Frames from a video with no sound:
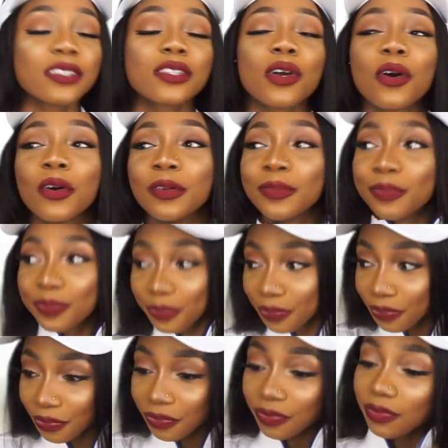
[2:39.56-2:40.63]
So
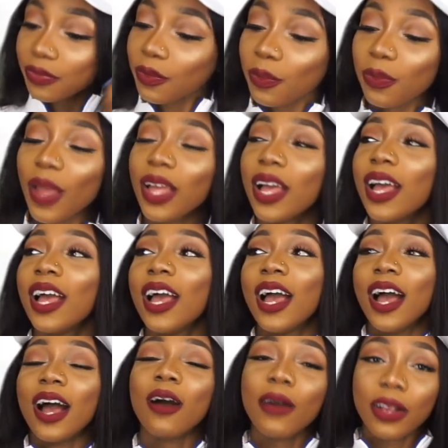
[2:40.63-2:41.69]

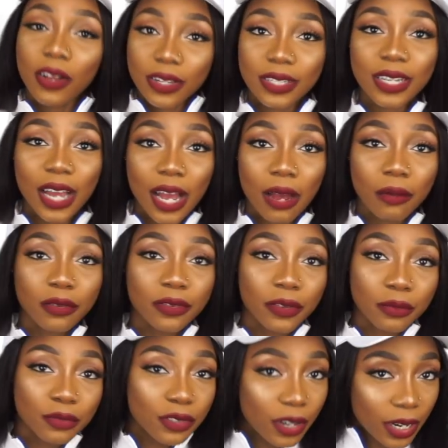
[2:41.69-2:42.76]
how I got scammed
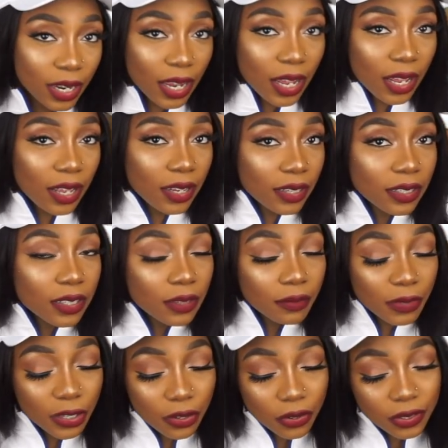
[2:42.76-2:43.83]
from Drake and
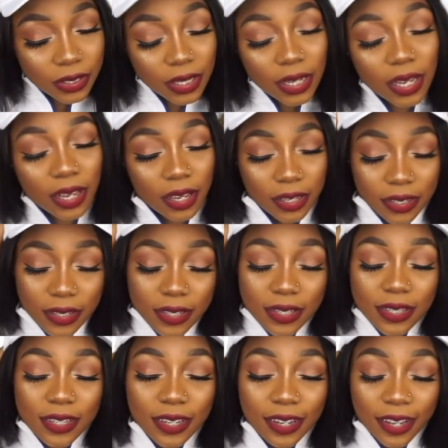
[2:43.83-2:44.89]
Migos
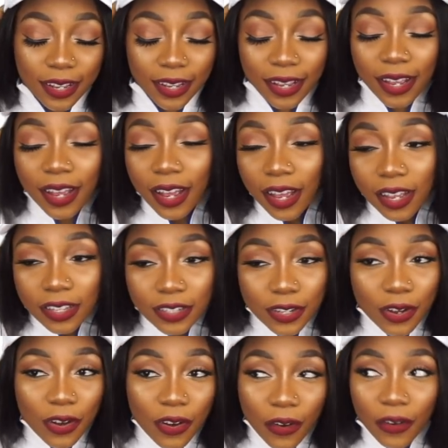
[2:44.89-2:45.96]
tickets.
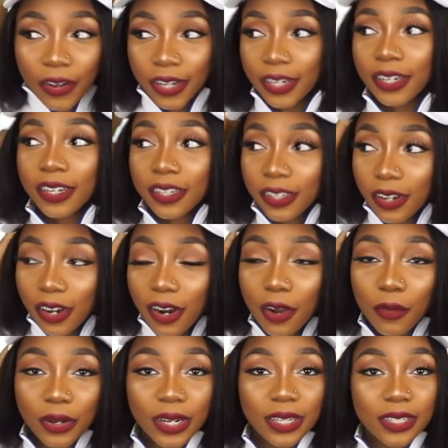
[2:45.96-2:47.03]
So your girl
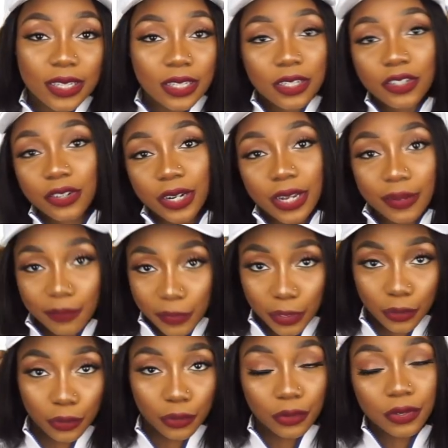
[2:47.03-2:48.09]
wanted to see Drake and
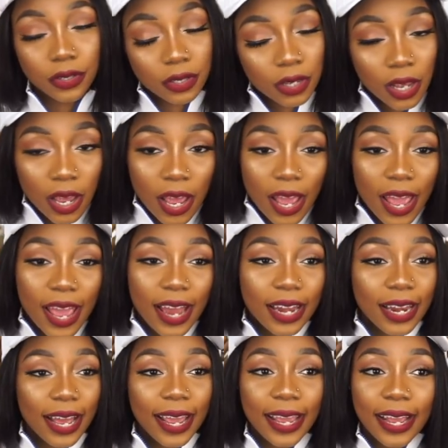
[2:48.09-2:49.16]
Migos and
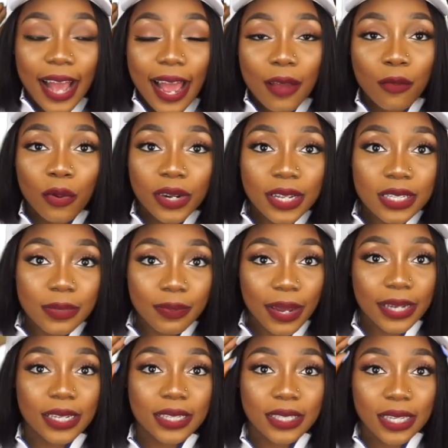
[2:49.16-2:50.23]
like I wanted to
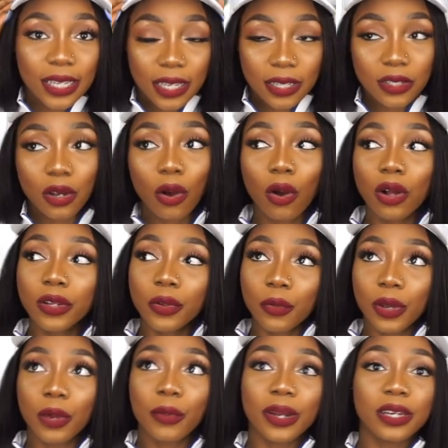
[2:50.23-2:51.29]
buy the tickets all the
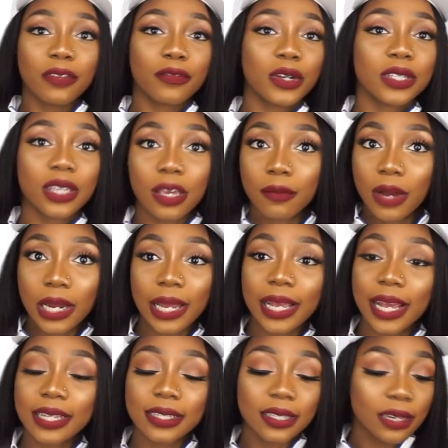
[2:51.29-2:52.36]
way when they first came out. Like
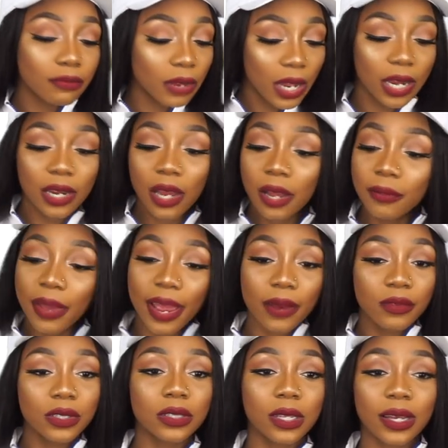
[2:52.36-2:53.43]
I sent my alarm,
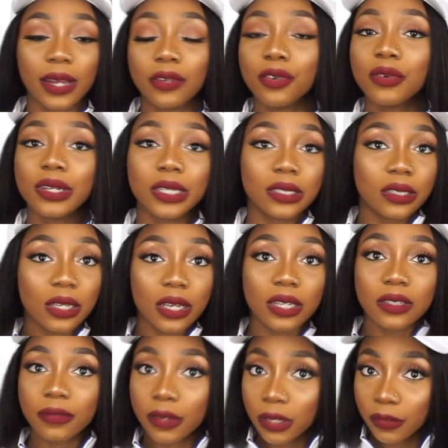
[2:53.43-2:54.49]
everything. I knew when the
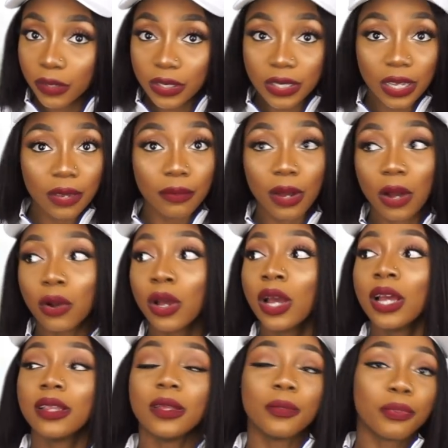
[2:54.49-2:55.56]
tickets first came out,
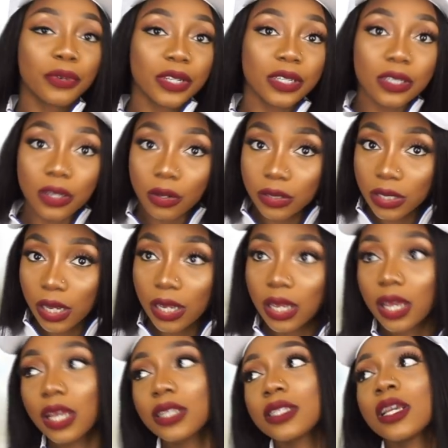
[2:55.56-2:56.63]
the pre-sale
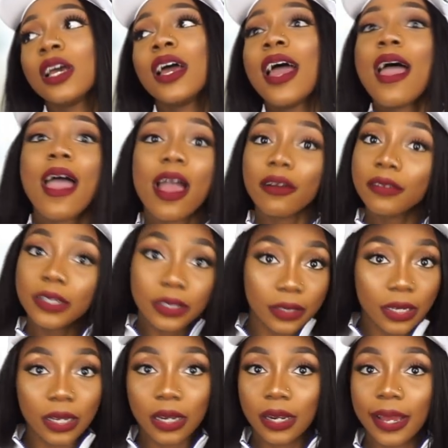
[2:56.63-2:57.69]
tickets,
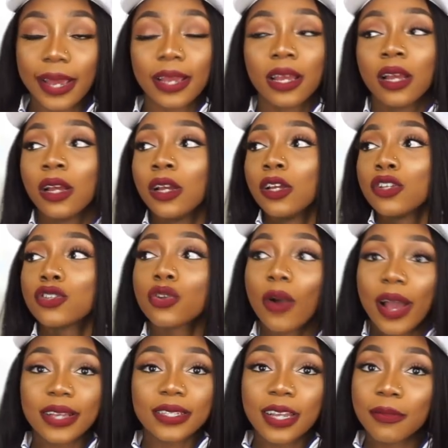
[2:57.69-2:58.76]
everything. Like so
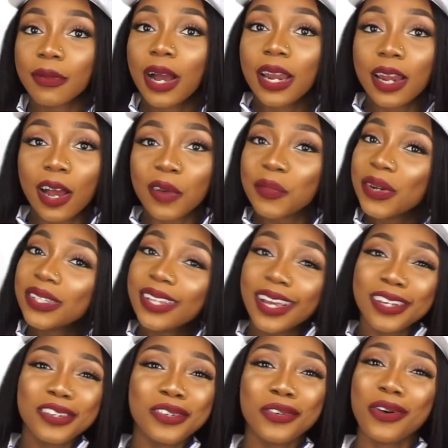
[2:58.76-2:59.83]
I sent my alarm. But
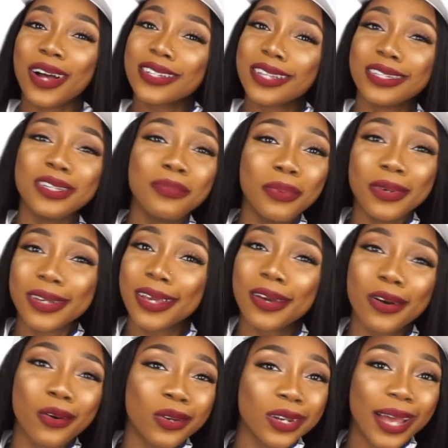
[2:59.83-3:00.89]
then you know as an evil
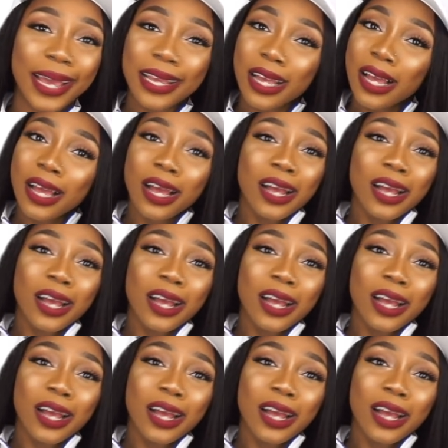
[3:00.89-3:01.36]
girl, like